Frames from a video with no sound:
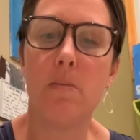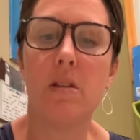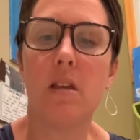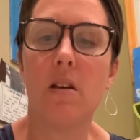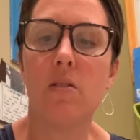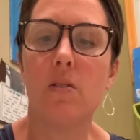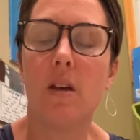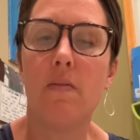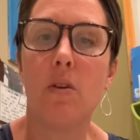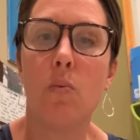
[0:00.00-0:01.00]
but they also
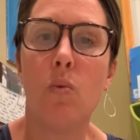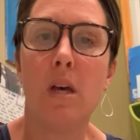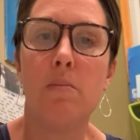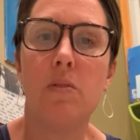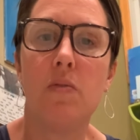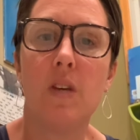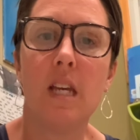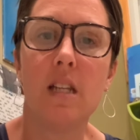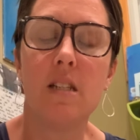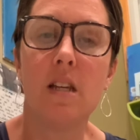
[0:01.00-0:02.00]
have the webbed
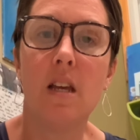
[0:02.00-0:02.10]
feet